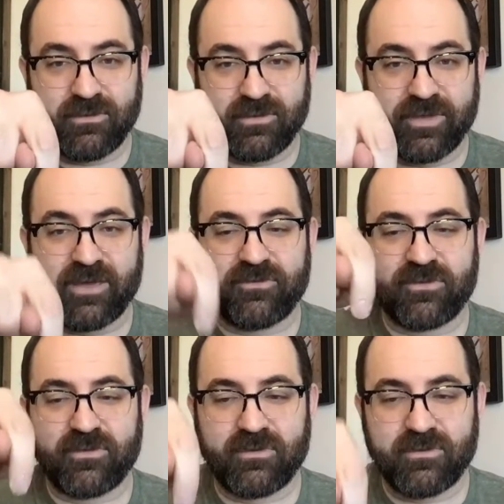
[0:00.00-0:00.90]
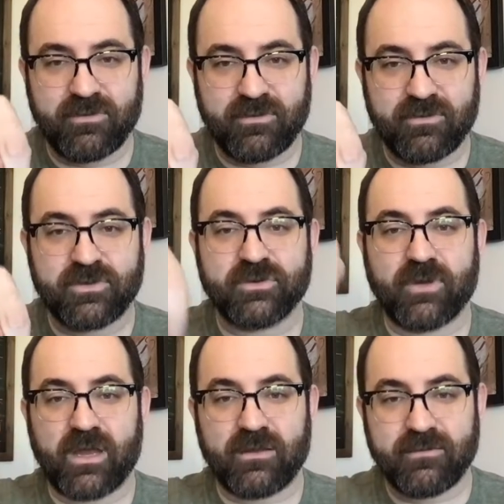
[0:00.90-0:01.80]
left to
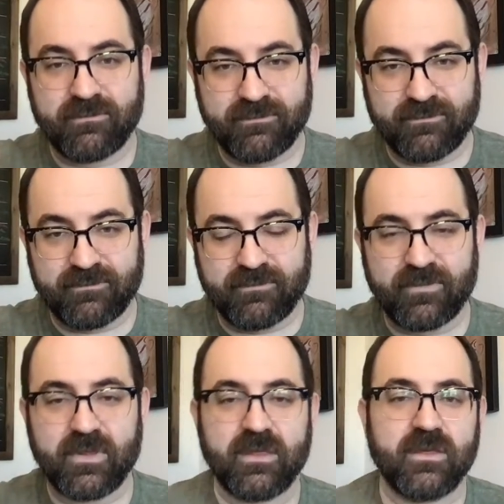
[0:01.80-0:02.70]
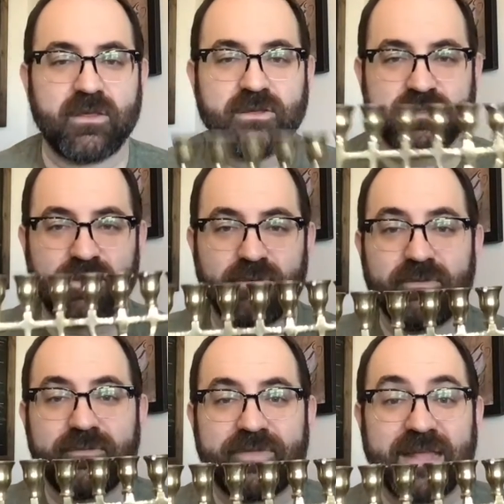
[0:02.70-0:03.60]
right. So
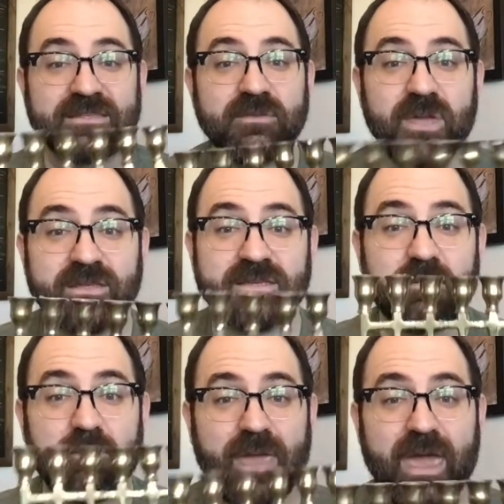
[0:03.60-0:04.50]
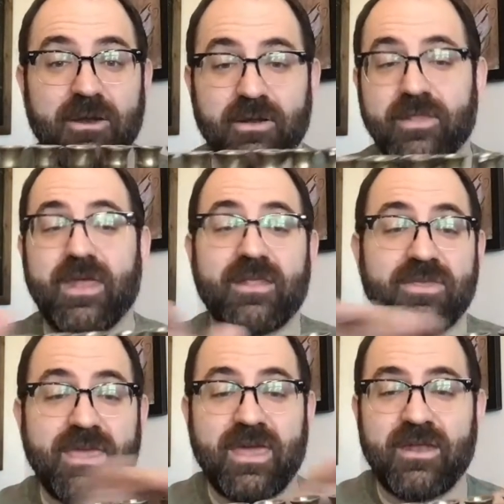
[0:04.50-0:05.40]
that's the basic pattern. And then at
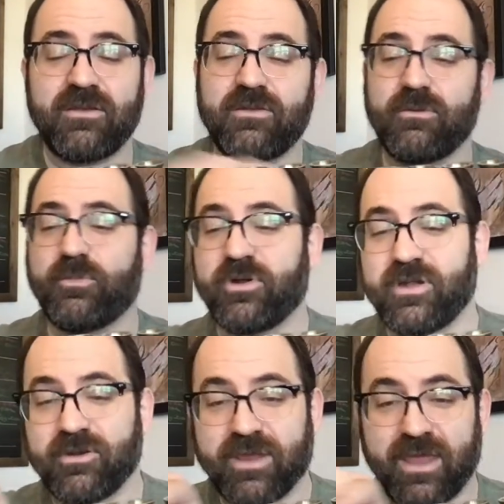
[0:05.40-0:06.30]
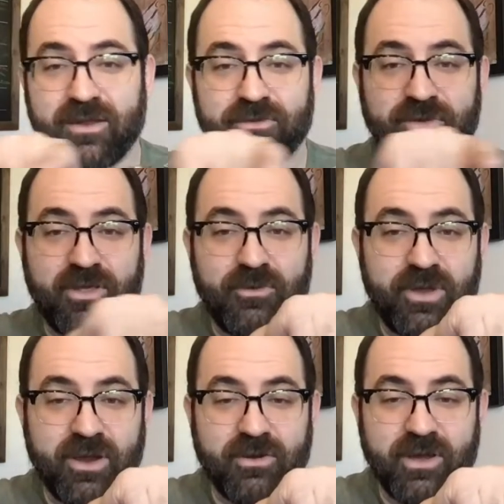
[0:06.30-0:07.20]
the end, you put in your candles all the
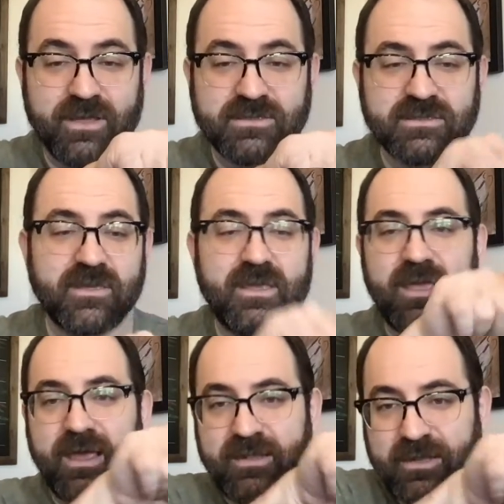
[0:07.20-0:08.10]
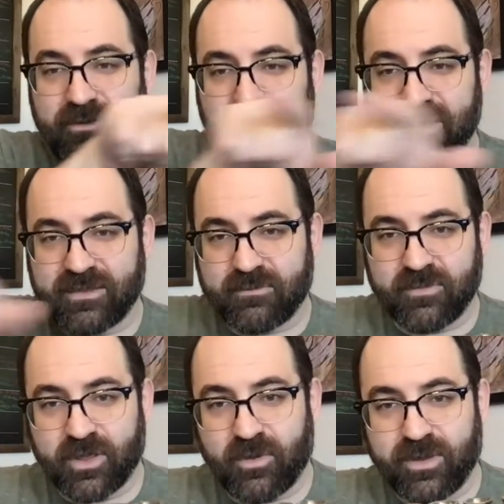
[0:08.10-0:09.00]
way across, and then you light them
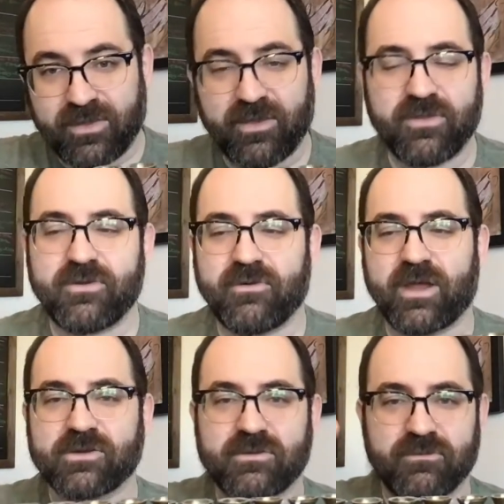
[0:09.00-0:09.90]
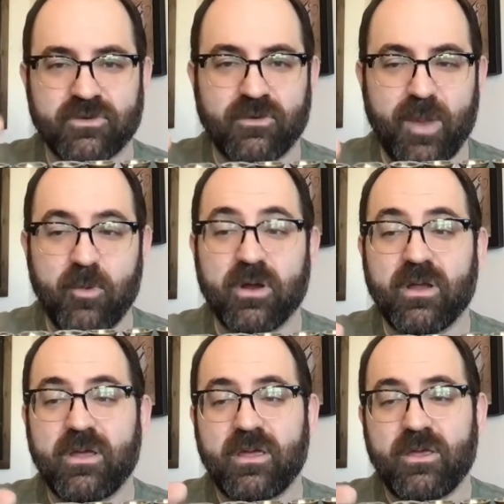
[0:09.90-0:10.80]
going the other direction. So remember,
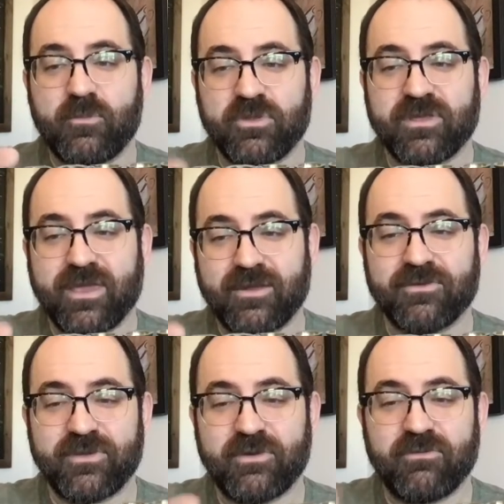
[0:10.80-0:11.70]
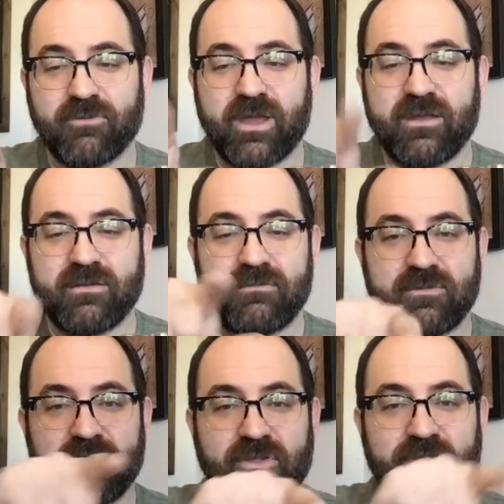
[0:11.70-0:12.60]
put the candles in right
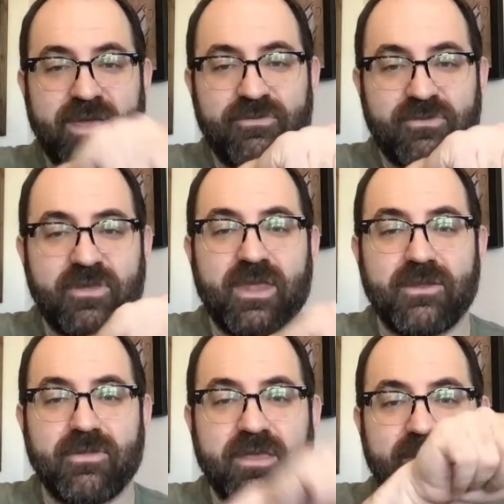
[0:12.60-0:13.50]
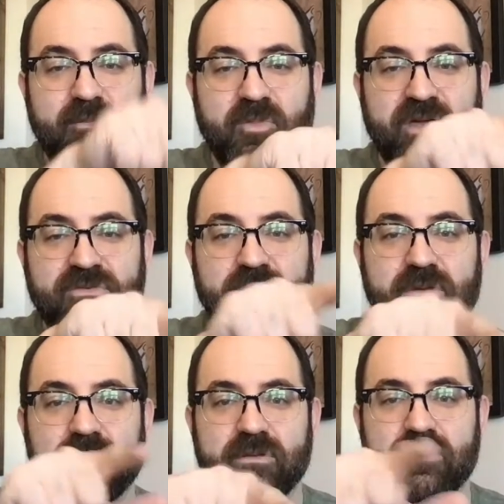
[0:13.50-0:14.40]
to left, and you light them left
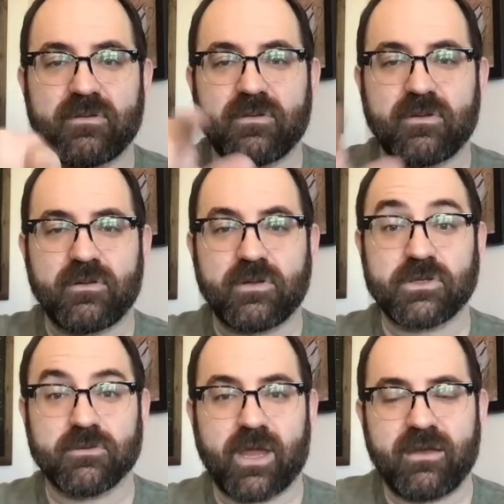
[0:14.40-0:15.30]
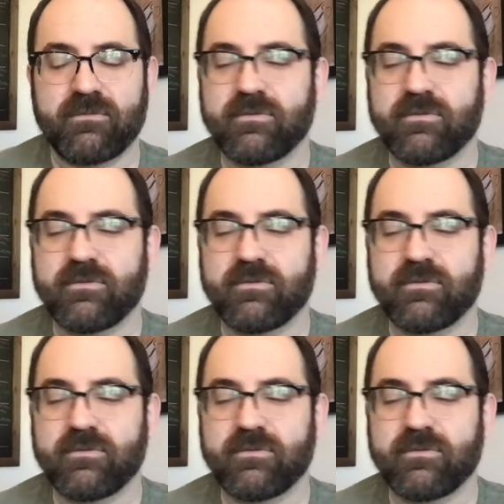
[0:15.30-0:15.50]
to right.